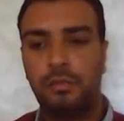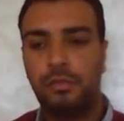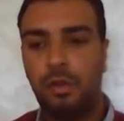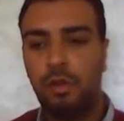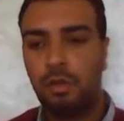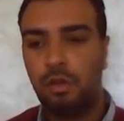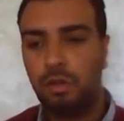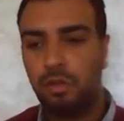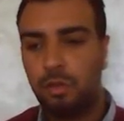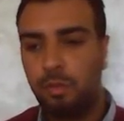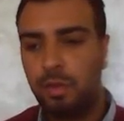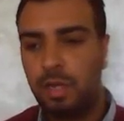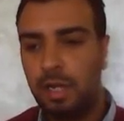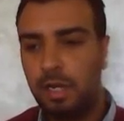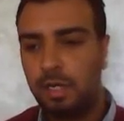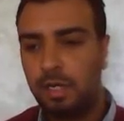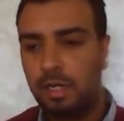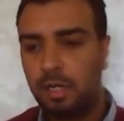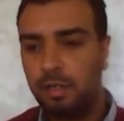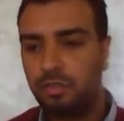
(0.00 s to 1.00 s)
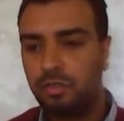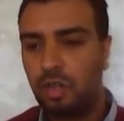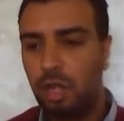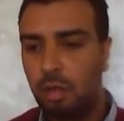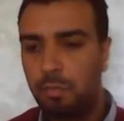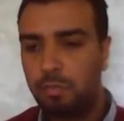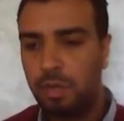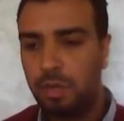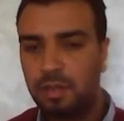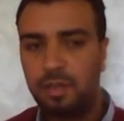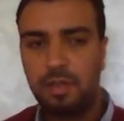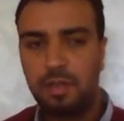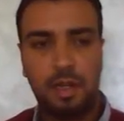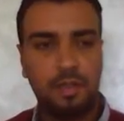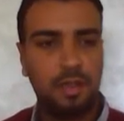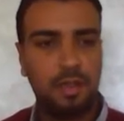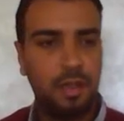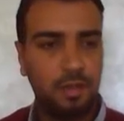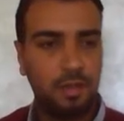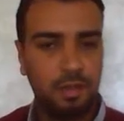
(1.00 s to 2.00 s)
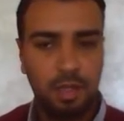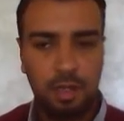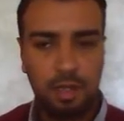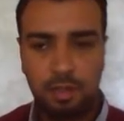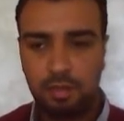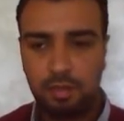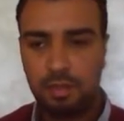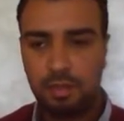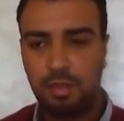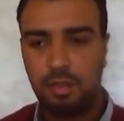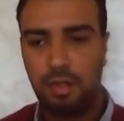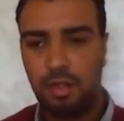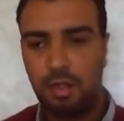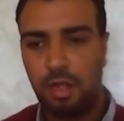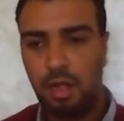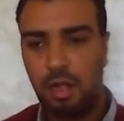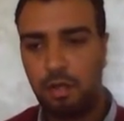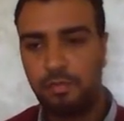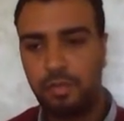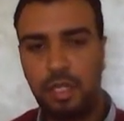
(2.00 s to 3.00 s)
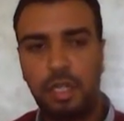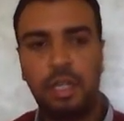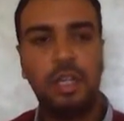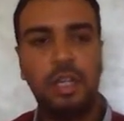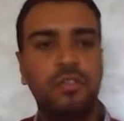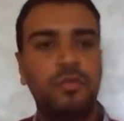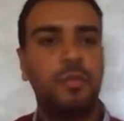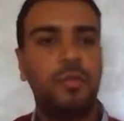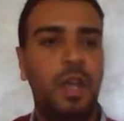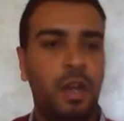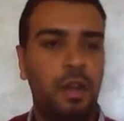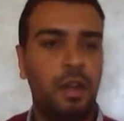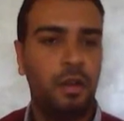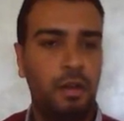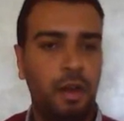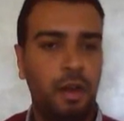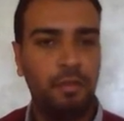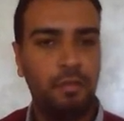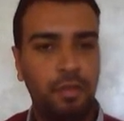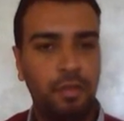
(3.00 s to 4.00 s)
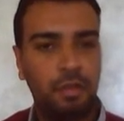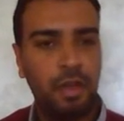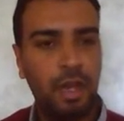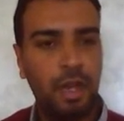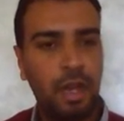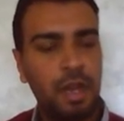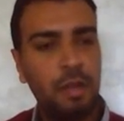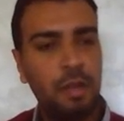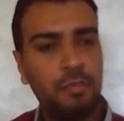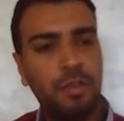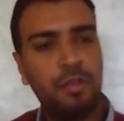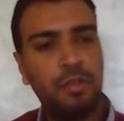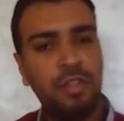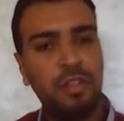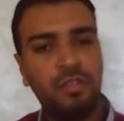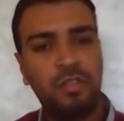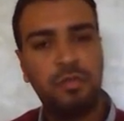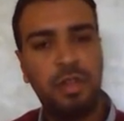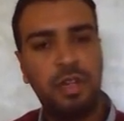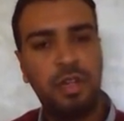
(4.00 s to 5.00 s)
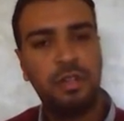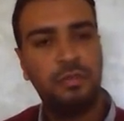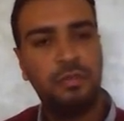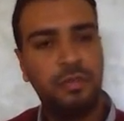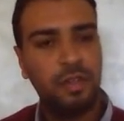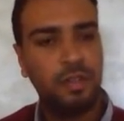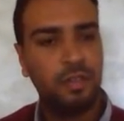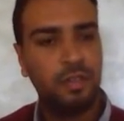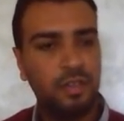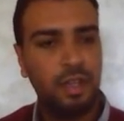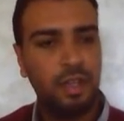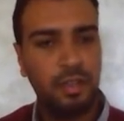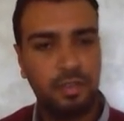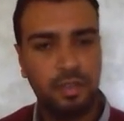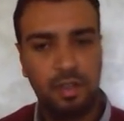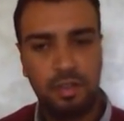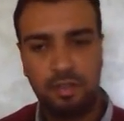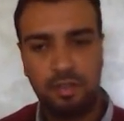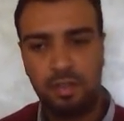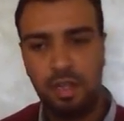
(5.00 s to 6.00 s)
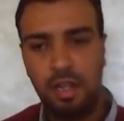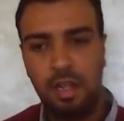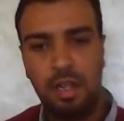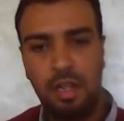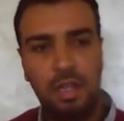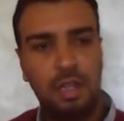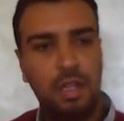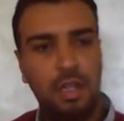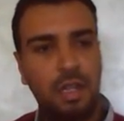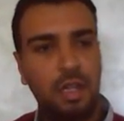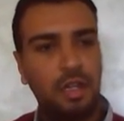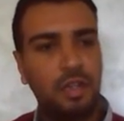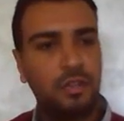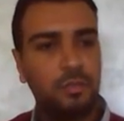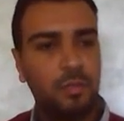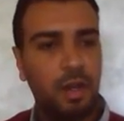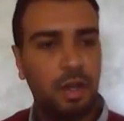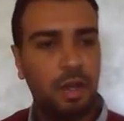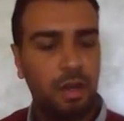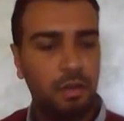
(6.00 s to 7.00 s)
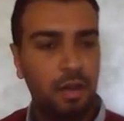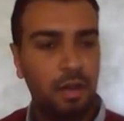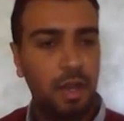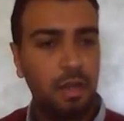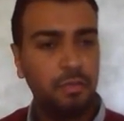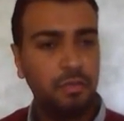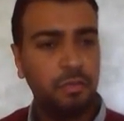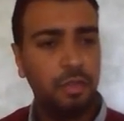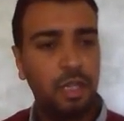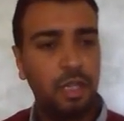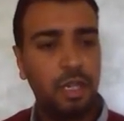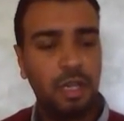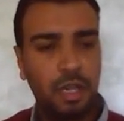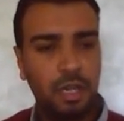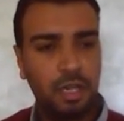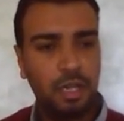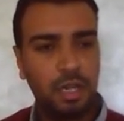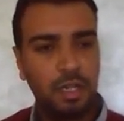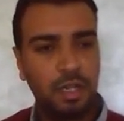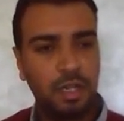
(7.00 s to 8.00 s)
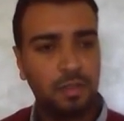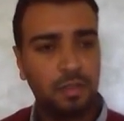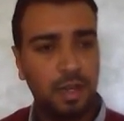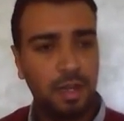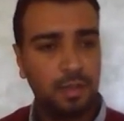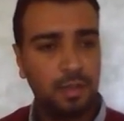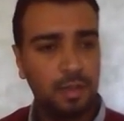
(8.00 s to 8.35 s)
followed by the topic sentences of each paragraph. Okay, I'm going to read the first sentence in this paragraph, in this